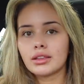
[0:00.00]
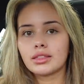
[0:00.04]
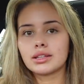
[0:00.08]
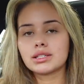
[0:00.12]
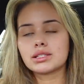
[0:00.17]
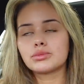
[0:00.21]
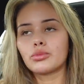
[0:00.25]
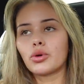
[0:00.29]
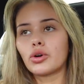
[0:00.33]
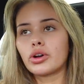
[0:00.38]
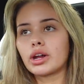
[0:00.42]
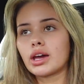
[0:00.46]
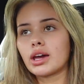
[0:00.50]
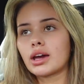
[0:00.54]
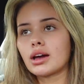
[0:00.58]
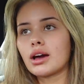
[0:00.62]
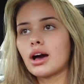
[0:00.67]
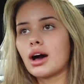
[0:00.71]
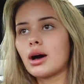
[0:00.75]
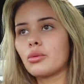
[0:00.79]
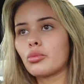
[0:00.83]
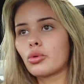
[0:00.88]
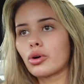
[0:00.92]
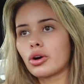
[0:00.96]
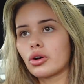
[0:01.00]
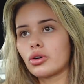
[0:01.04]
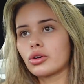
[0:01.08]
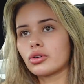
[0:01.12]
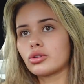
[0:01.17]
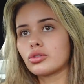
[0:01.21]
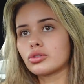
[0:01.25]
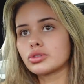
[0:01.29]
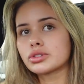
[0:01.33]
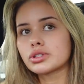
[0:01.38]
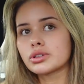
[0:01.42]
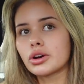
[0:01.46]
in this morning. We're
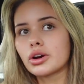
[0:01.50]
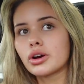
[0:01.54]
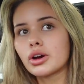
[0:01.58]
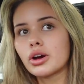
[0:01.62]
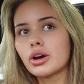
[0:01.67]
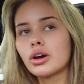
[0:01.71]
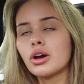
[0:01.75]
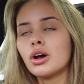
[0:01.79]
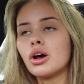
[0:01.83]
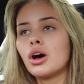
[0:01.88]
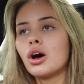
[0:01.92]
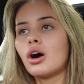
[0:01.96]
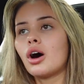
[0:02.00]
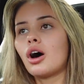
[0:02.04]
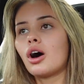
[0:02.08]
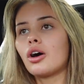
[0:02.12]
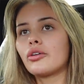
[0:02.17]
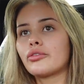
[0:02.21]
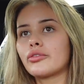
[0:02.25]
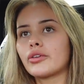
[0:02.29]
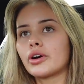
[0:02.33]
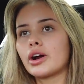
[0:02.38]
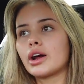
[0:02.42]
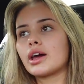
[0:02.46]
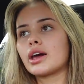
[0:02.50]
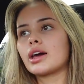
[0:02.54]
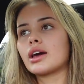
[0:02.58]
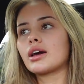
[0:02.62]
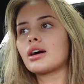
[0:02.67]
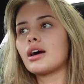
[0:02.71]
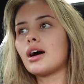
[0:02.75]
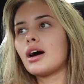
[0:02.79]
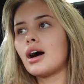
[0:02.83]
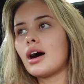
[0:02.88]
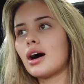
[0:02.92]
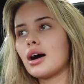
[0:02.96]
also offering
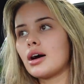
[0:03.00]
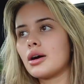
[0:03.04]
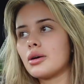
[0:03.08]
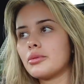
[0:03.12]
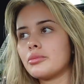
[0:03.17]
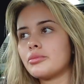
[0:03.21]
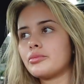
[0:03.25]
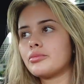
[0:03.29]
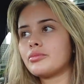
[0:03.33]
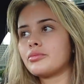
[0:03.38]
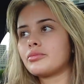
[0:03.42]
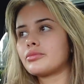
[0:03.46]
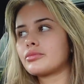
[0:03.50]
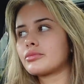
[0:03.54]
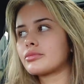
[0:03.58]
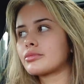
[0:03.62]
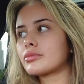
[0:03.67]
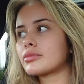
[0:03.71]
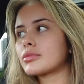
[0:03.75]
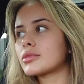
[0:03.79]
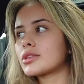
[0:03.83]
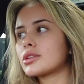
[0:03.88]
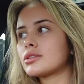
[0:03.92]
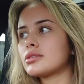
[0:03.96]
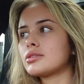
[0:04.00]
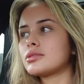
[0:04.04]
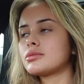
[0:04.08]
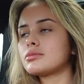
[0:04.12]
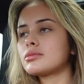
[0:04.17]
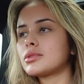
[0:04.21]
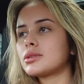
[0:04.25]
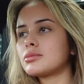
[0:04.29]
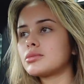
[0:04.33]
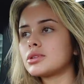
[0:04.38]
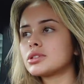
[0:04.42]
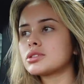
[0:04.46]

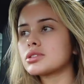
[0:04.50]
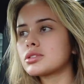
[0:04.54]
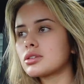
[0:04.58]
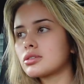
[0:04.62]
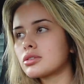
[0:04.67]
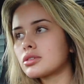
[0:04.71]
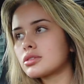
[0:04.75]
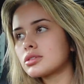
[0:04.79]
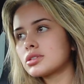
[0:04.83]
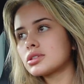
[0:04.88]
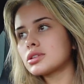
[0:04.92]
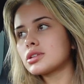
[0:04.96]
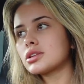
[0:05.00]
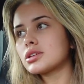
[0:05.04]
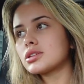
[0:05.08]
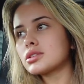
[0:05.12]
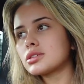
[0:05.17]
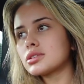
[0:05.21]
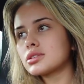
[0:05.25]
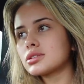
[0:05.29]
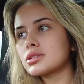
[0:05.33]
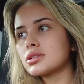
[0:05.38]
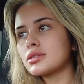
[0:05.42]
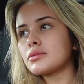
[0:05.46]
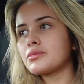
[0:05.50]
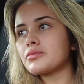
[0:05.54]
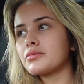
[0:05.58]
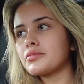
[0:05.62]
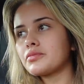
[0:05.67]
let me just hold on to this.